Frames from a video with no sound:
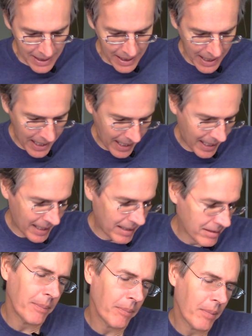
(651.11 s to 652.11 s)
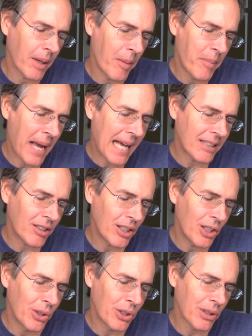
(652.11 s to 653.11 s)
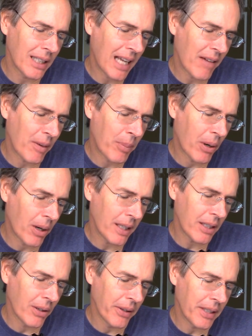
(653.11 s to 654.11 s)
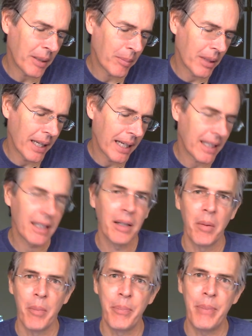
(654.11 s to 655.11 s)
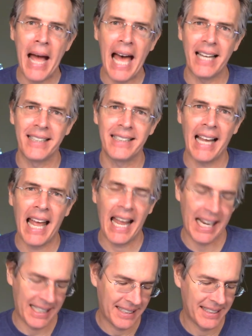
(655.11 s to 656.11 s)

and bats usually have a party on their blank, Bat Day.